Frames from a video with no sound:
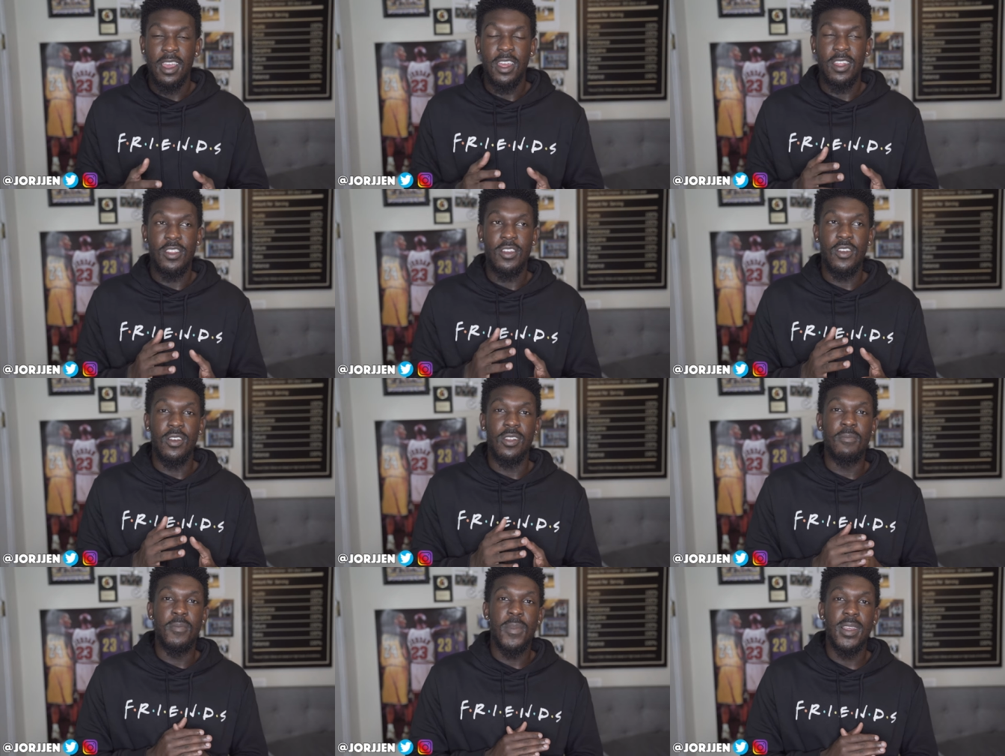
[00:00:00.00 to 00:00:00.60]
and
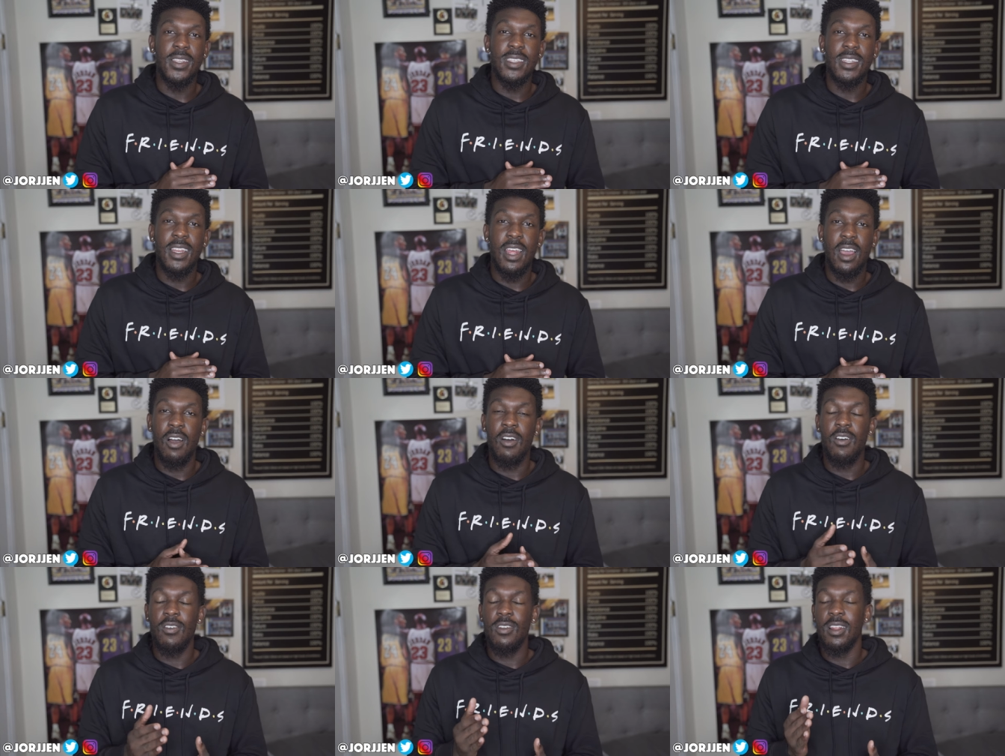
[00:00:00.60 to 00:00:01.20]
they're missing
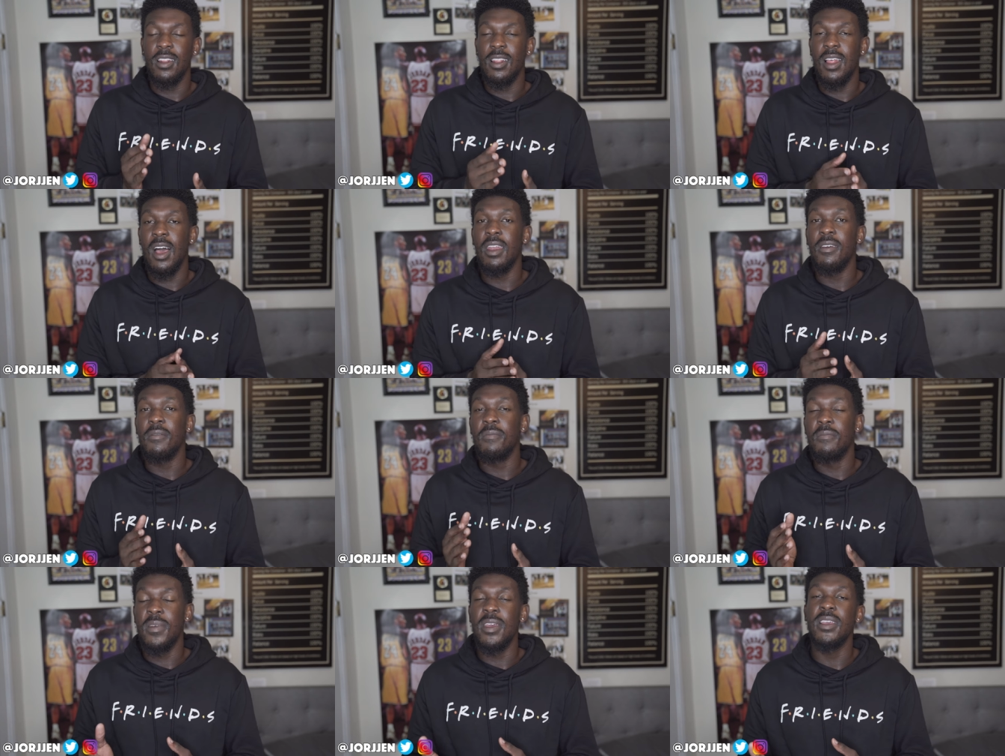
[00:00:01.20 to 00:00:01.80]
out on a
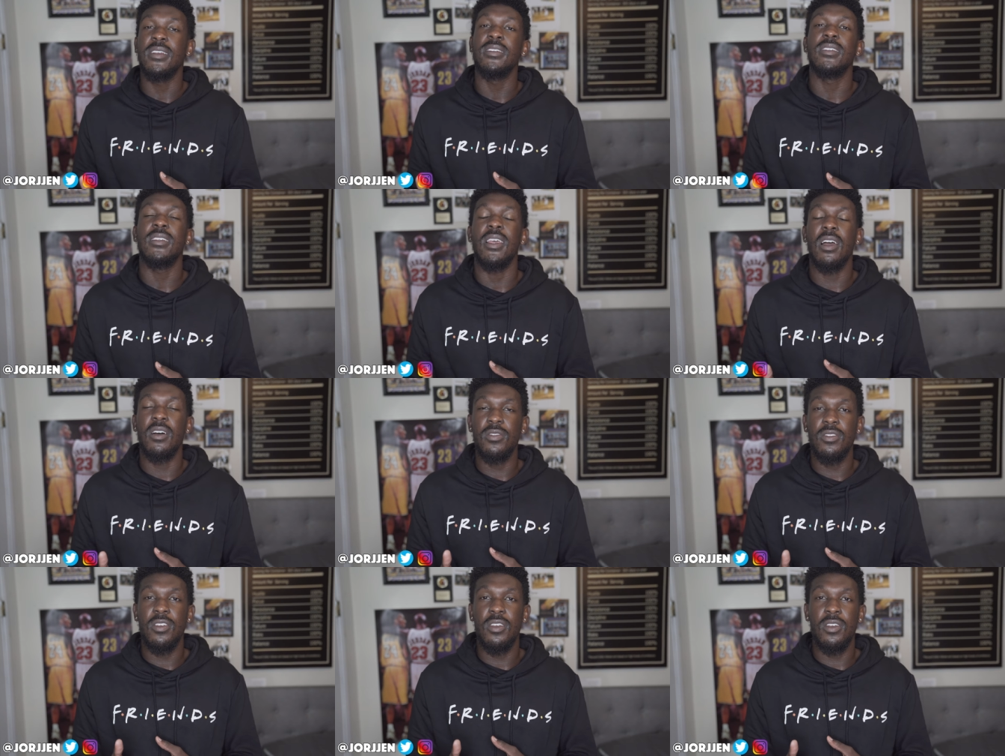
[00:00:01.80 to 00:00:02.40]
lot of business
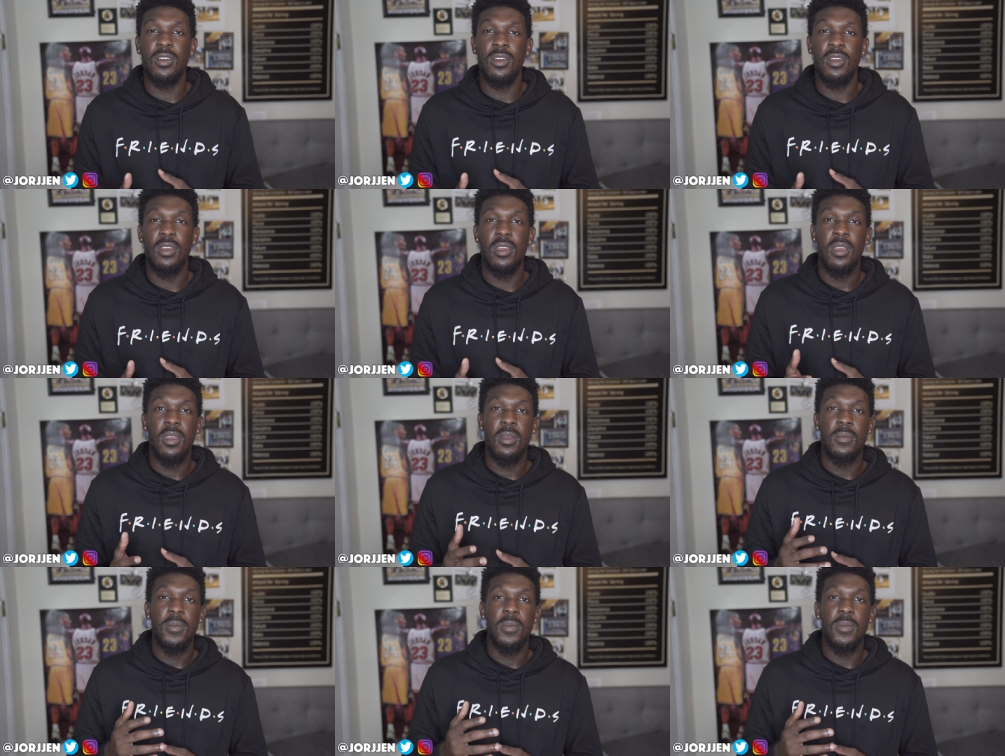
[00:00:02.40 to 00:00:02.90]
out there